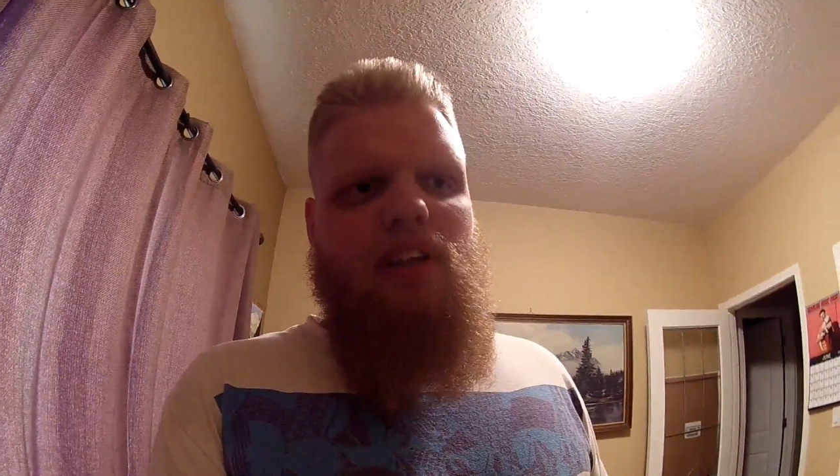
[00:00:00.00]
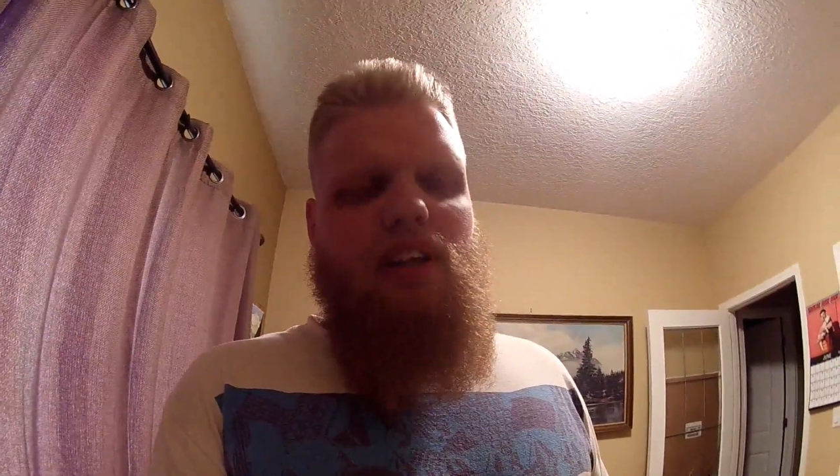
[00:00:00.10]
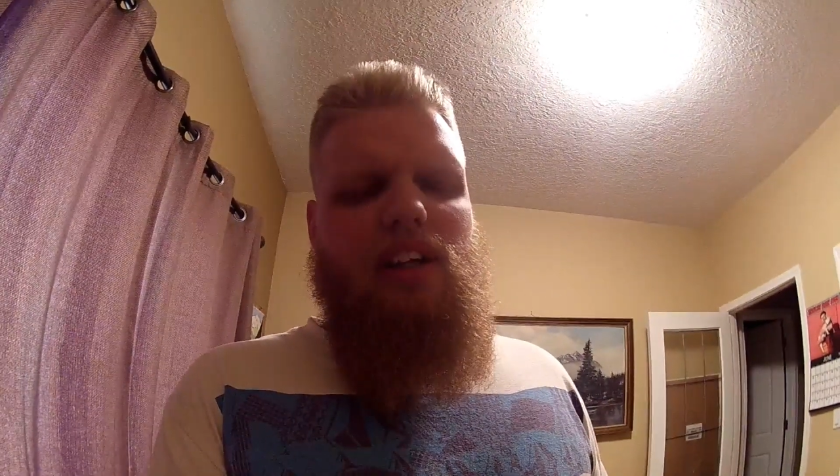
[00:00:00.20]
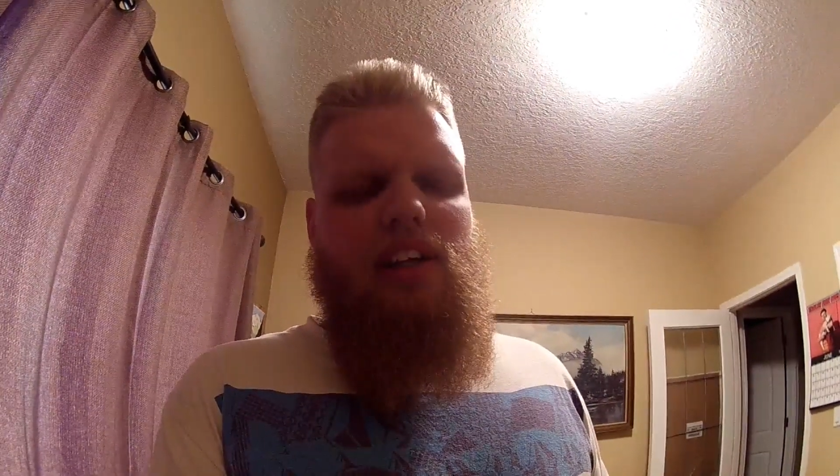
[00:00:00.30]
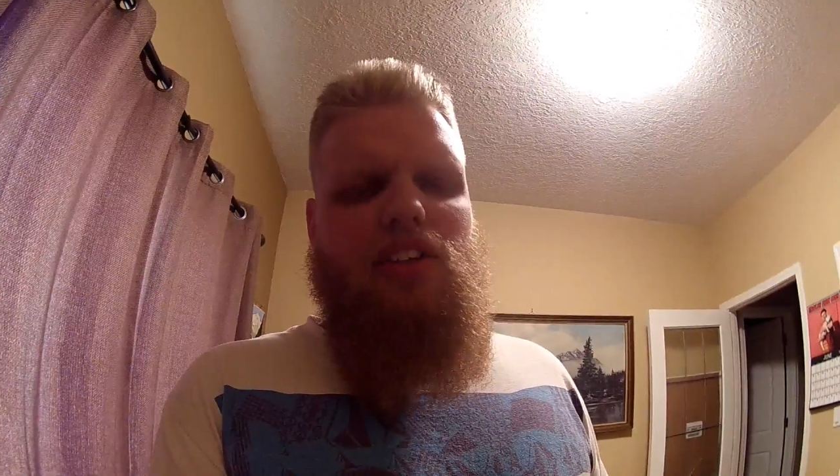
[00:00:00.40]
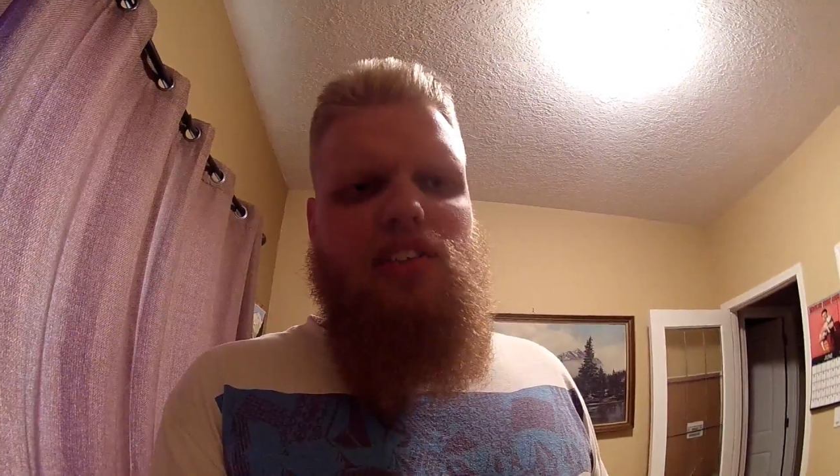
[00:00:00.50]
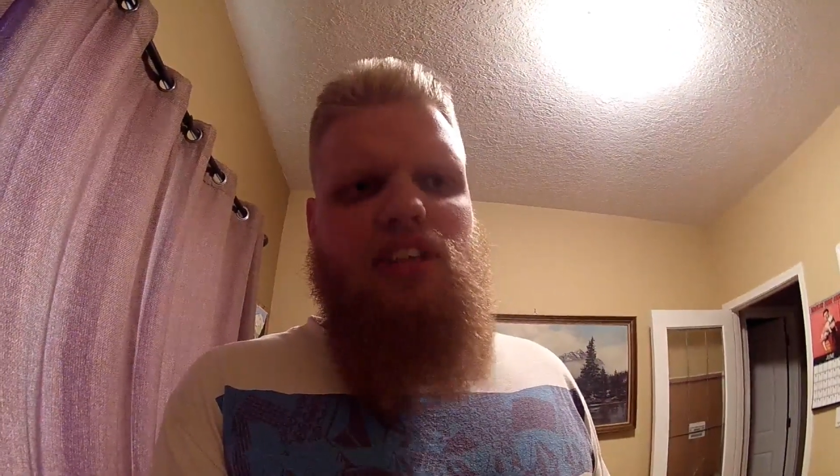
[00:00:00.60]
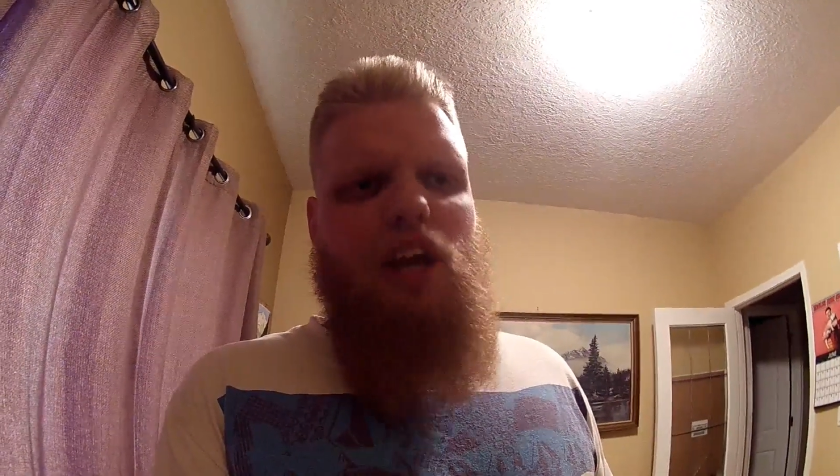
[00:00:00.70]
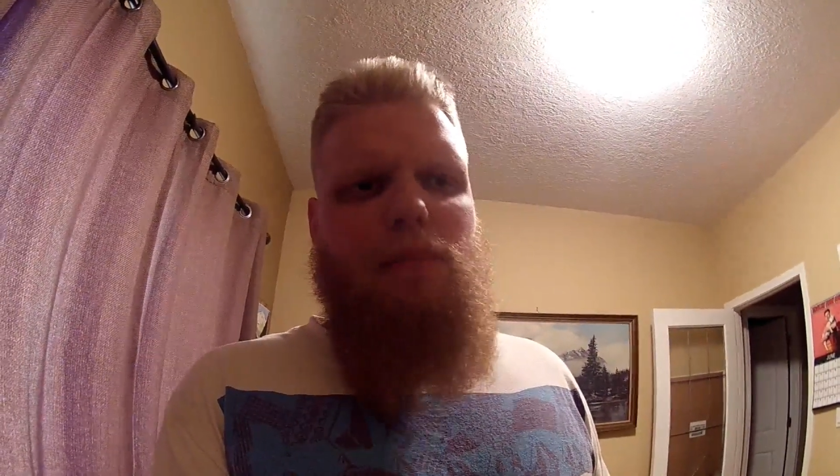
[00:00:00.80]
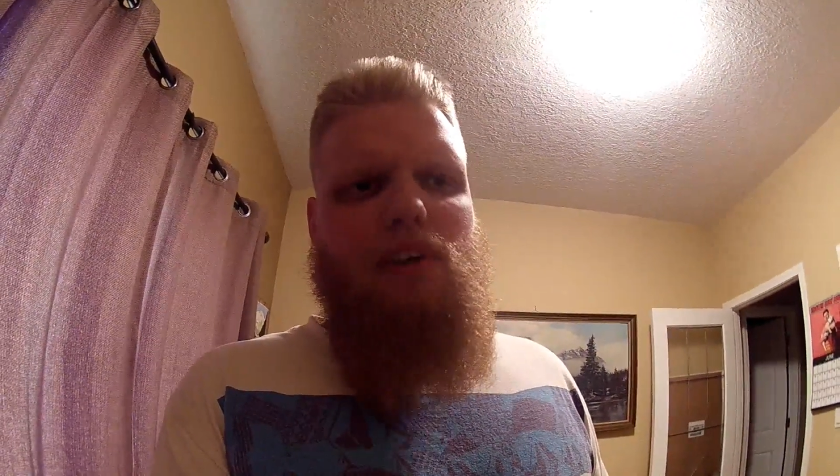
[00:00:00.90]
and I just
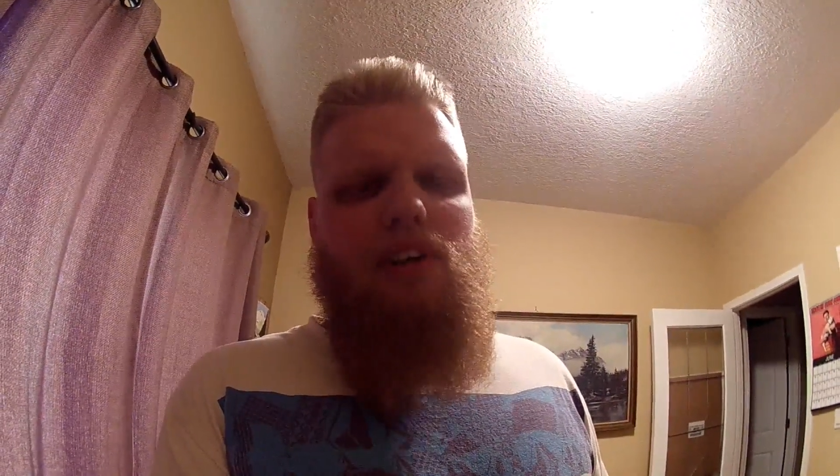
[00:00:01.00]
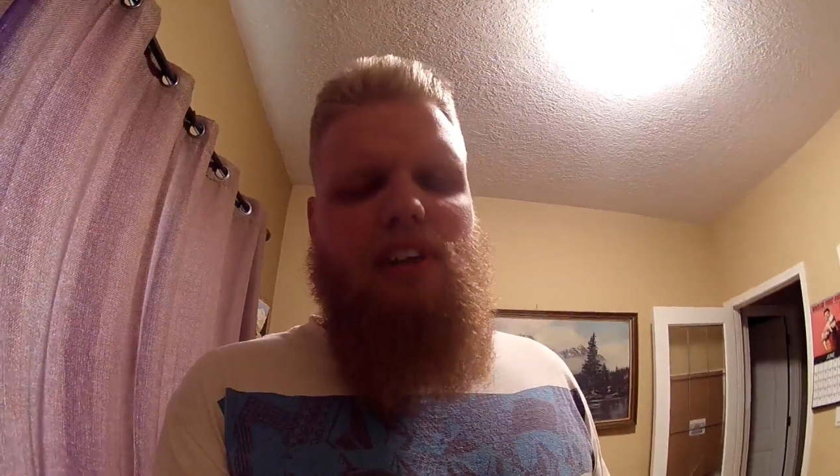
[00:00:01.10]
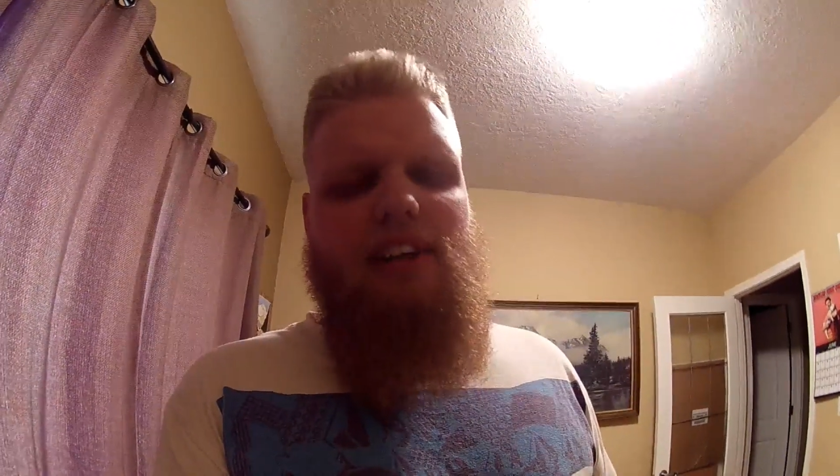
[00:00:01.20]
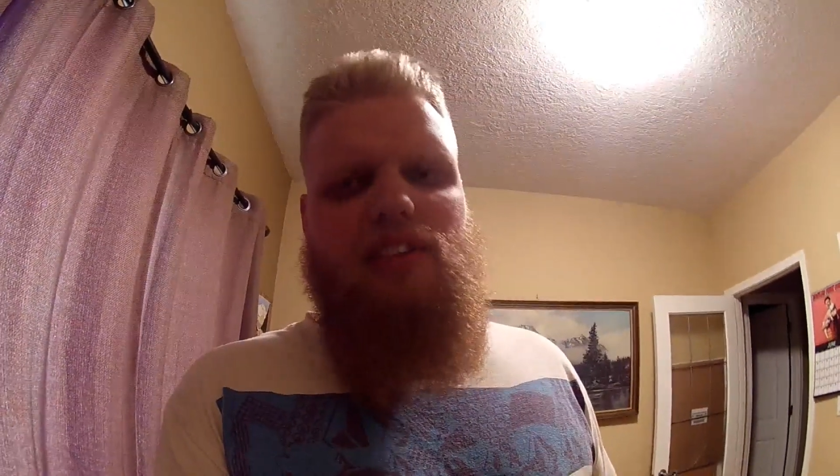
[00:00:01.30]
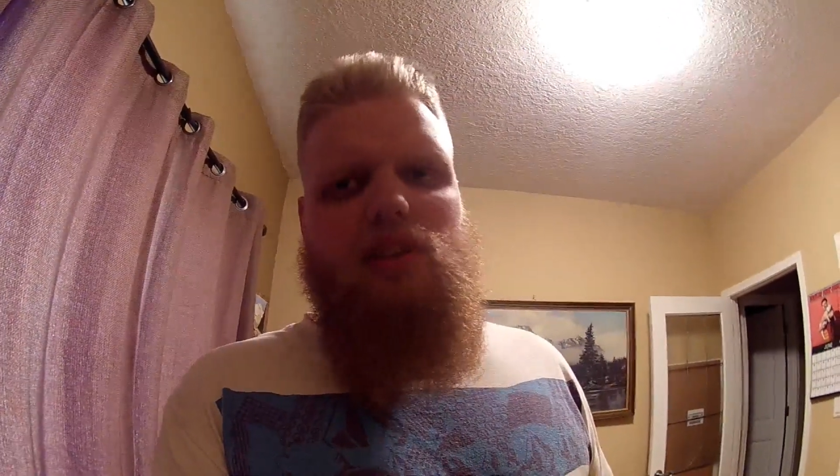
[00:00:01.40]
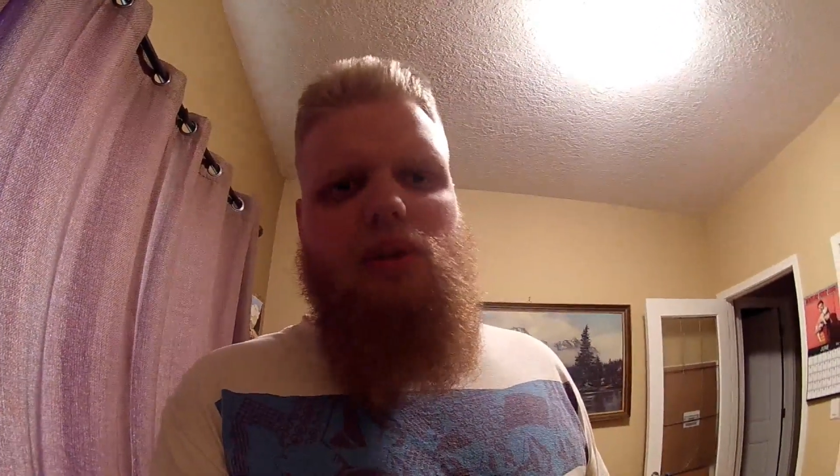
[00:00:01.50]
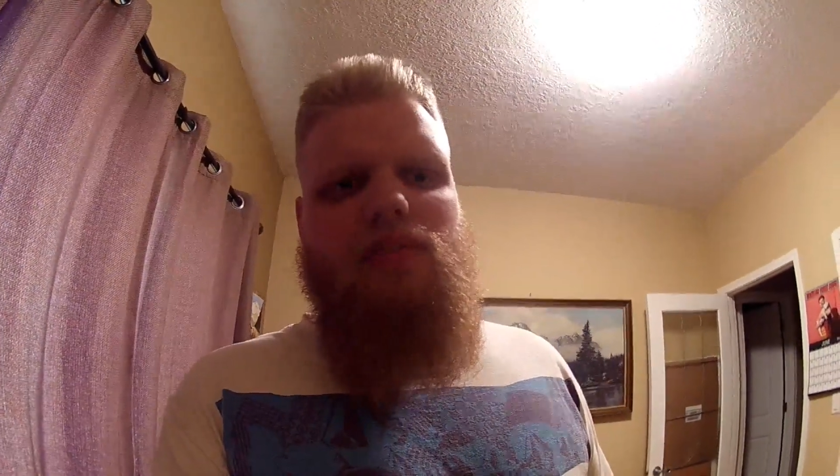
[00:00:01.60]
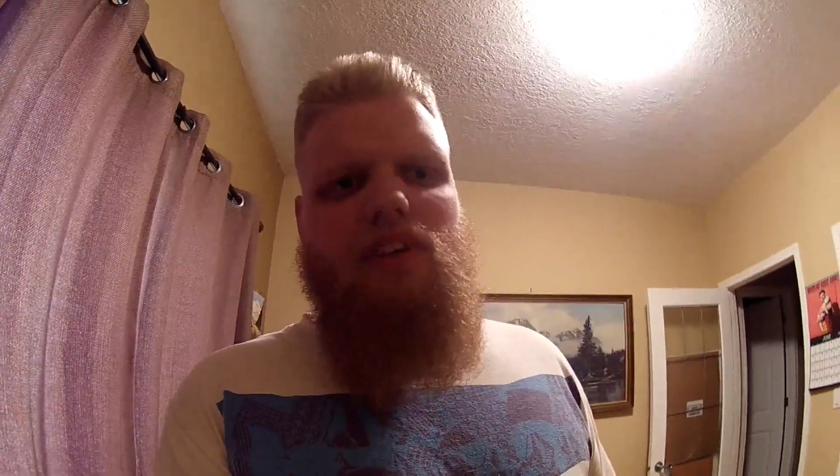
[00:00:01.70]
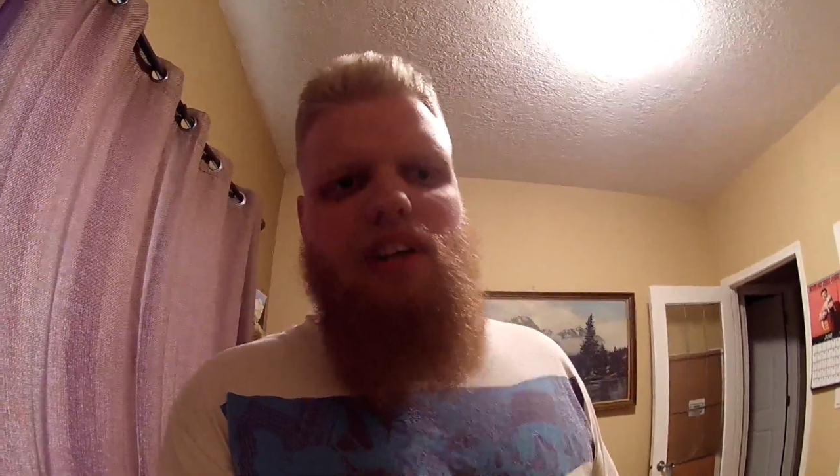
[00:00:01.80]
happen to glance over,